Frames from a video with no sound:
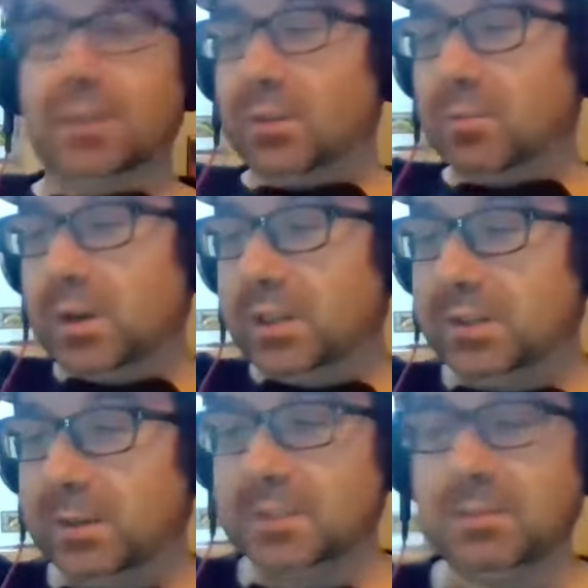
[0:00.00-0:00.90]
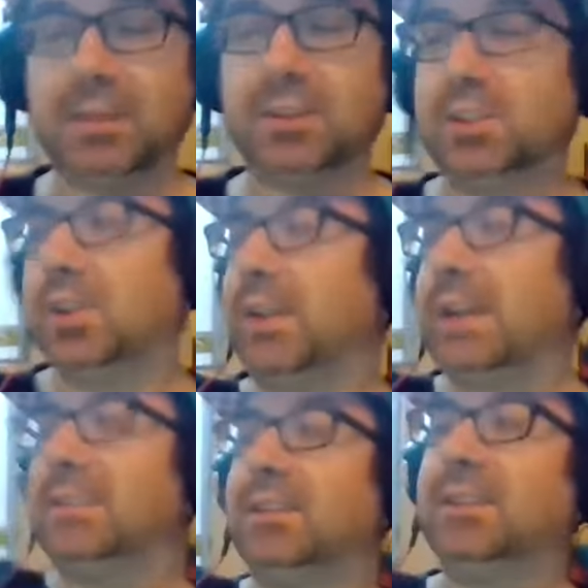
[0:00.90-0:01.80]
what do you think was the better show
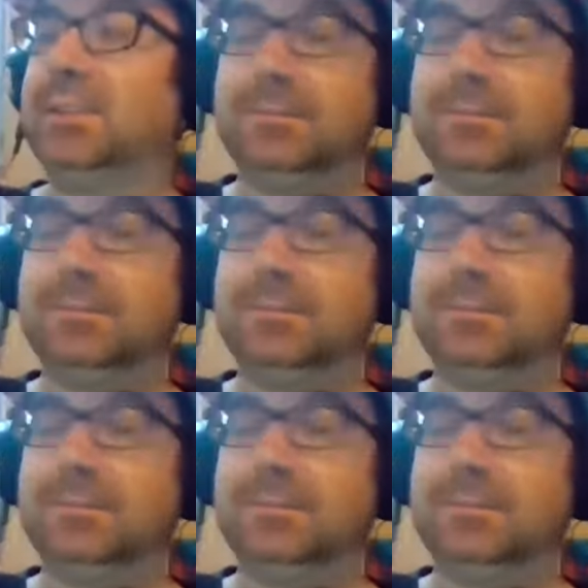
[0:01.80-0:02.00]
last night?